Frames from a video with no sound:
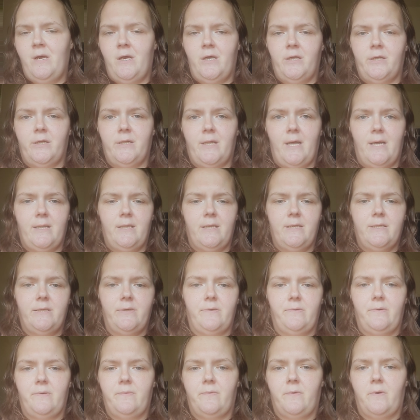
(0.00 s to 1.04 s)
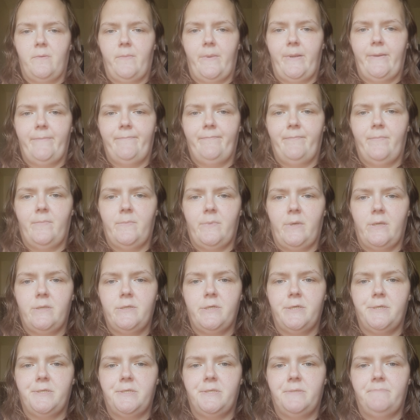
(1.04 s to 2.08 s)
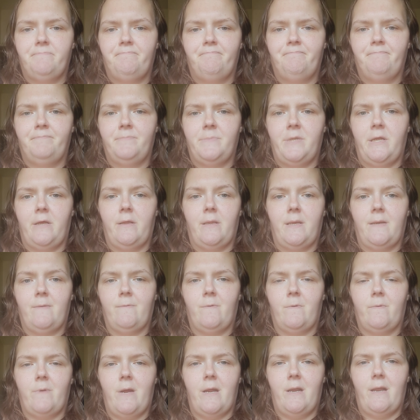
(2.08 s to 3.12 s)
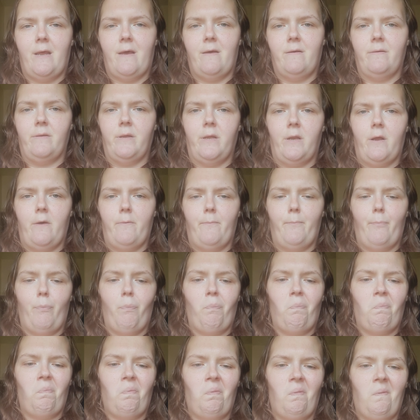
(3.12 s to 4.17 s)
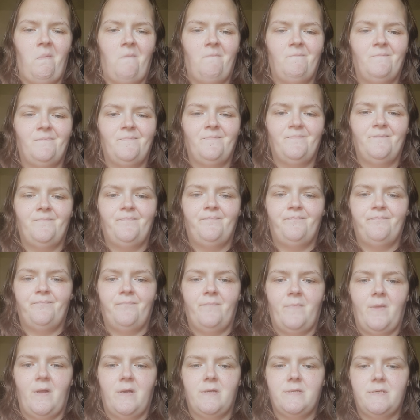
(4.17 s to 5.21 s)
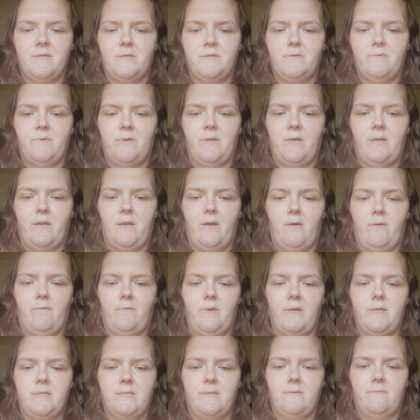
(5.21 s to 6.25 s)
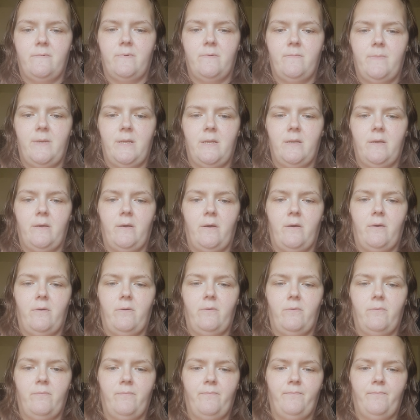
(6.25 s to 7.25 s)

gladly do it for me. I'm just dealing for right now, you know, because there's really no reason for me to go.